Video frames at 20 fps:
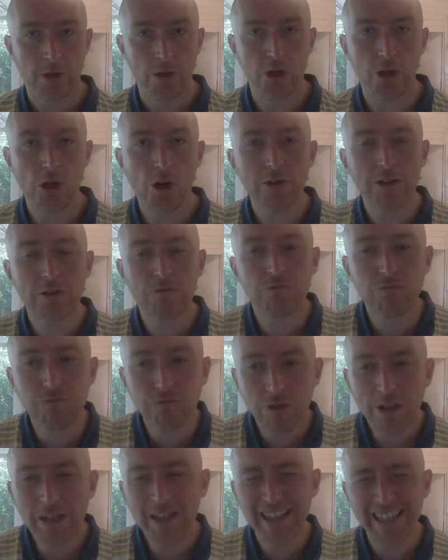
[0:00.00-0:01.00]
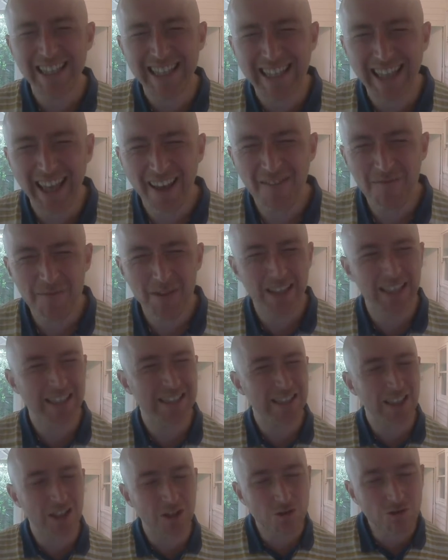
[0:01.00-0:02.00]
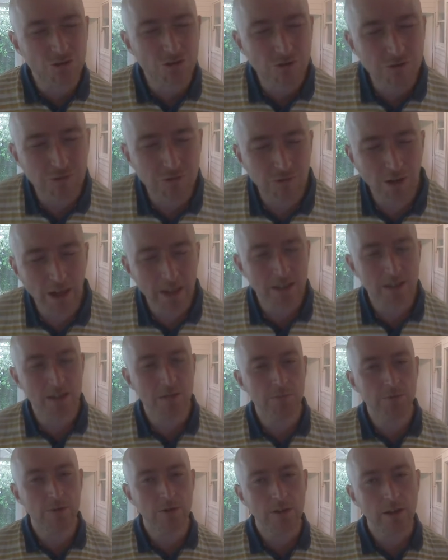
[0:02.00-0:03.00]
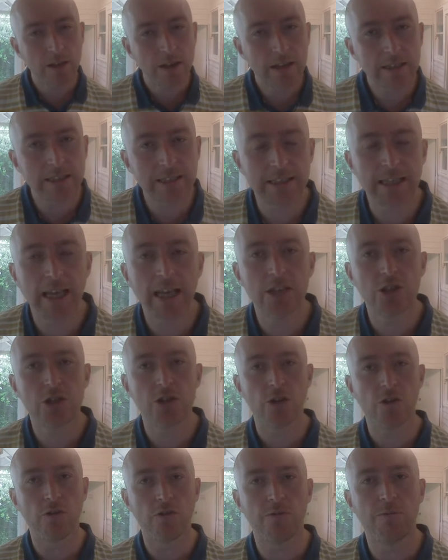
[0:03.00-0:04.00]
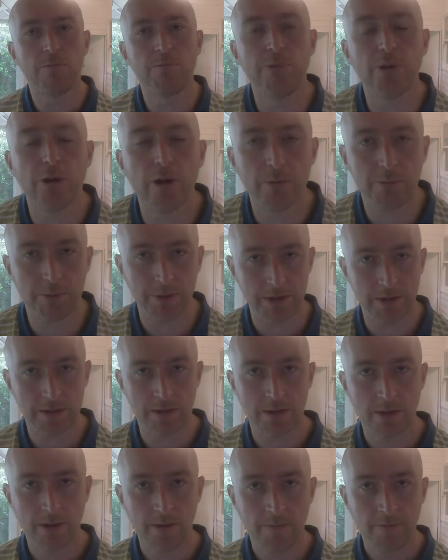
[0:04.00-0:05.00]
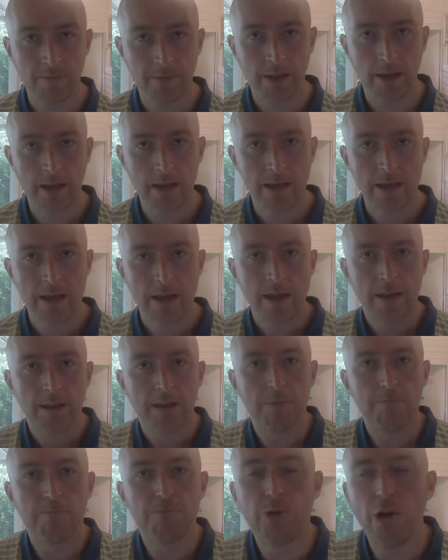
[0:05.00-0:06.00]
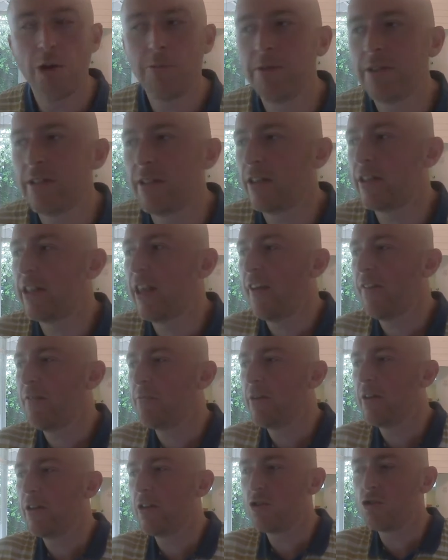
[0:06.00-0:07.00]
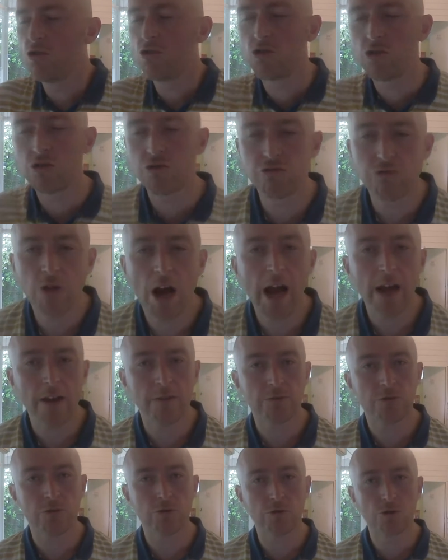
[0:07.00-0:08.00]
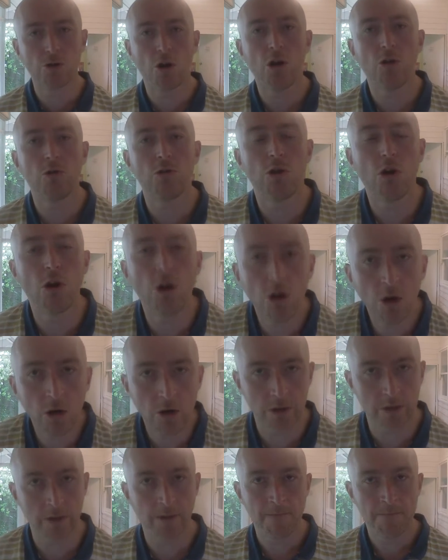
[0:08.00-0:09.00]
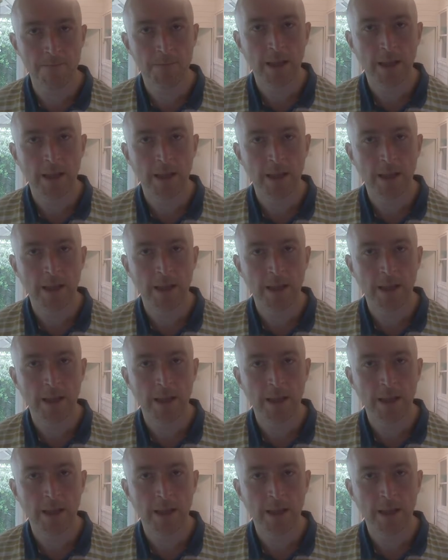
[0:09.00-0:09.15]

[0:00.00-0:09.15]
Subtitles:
It really gave me this incredible sense of purpose. The purpose that gave me the drive to go on.